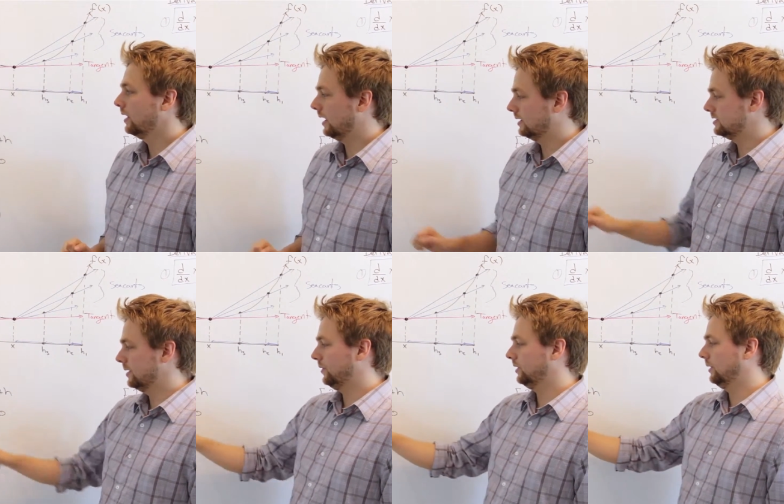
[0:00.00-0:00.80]
And
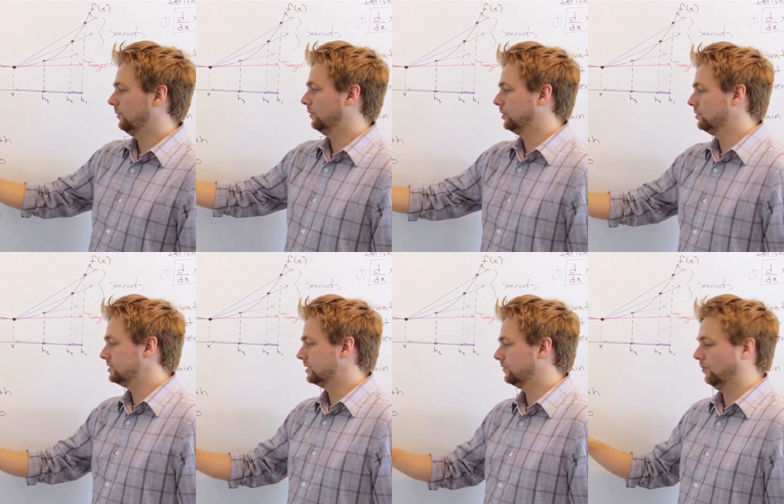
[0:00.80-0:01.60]
typically we'll use
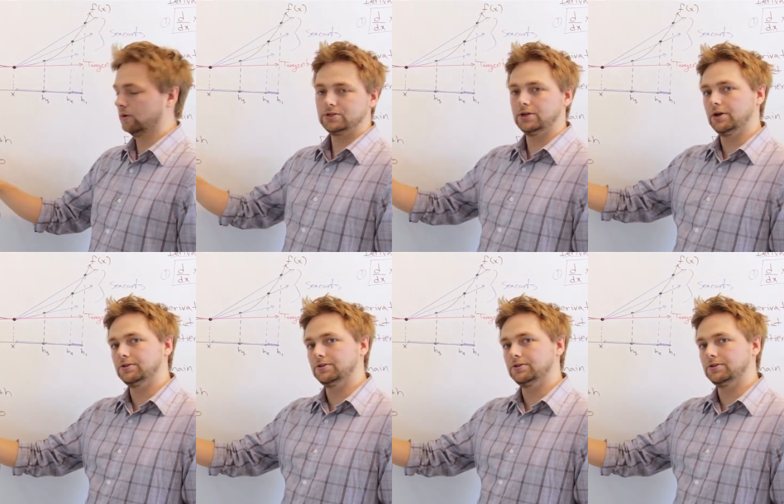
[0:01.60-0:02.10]
this form to